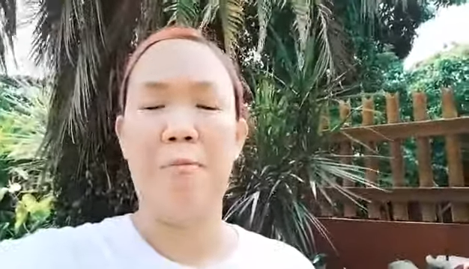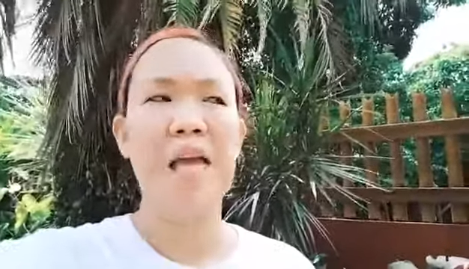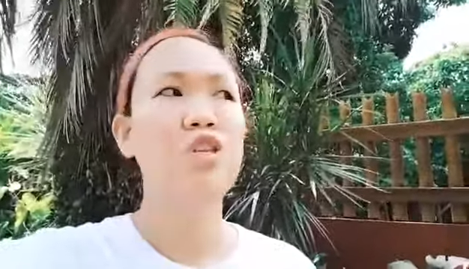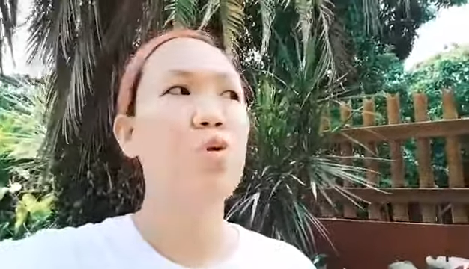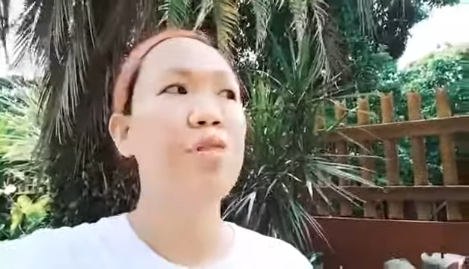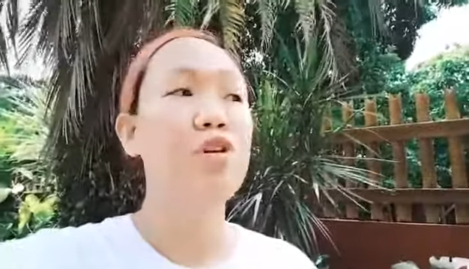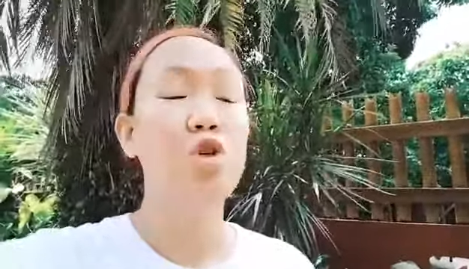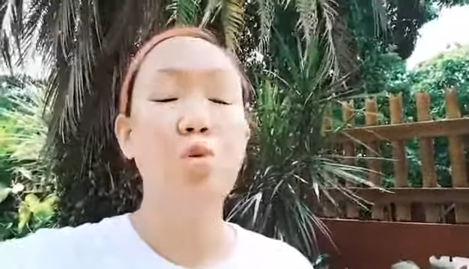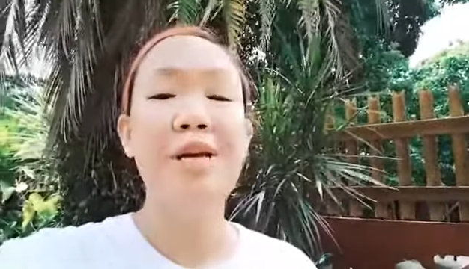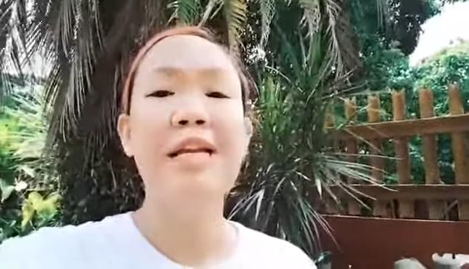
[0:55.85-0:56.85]
And so
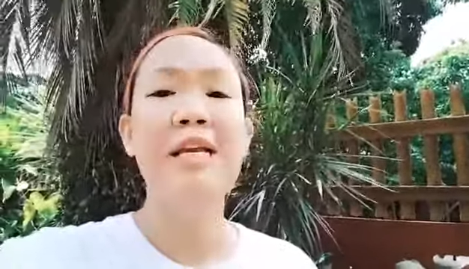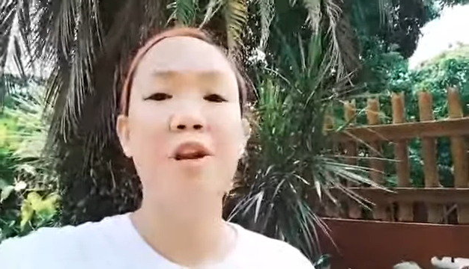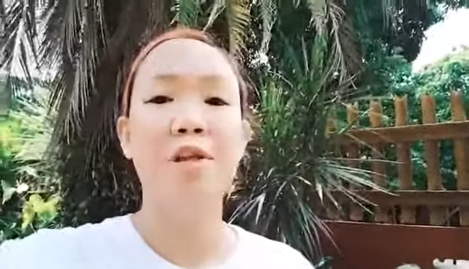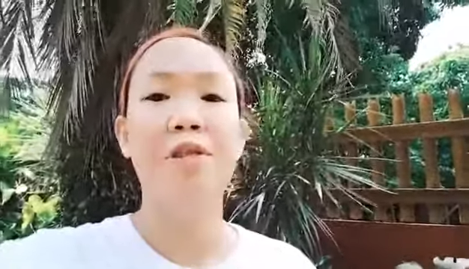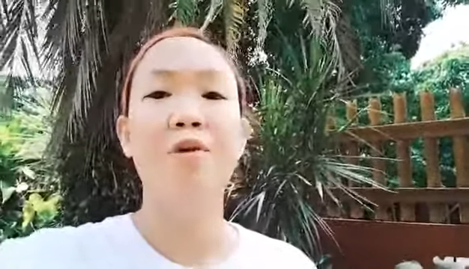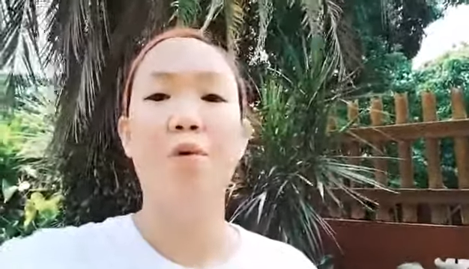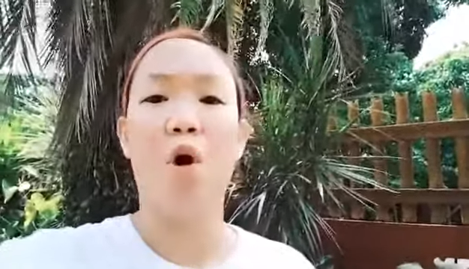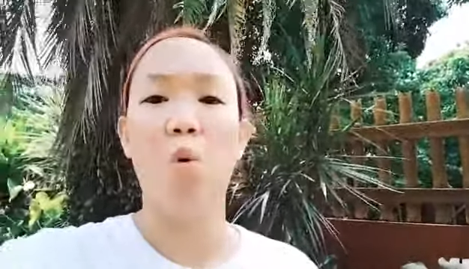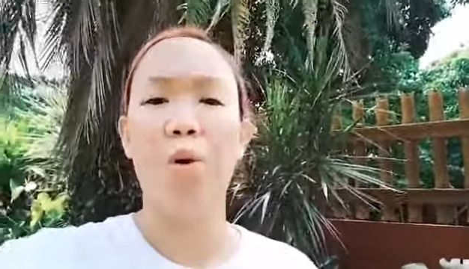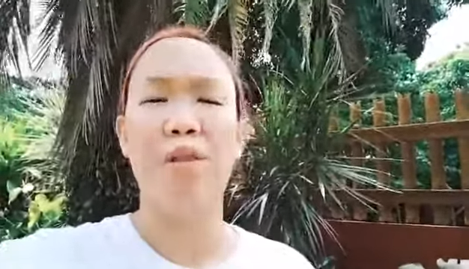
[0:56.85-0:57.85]
there's really nothing
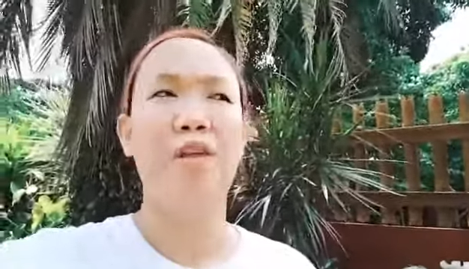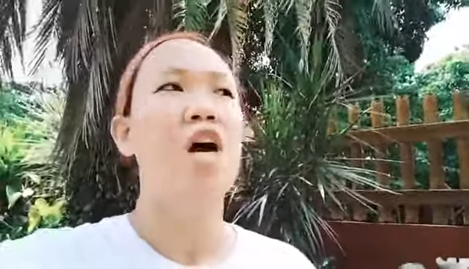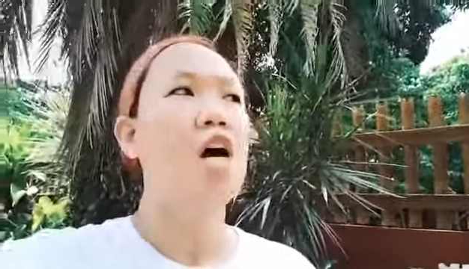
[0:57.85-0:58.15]
wrong with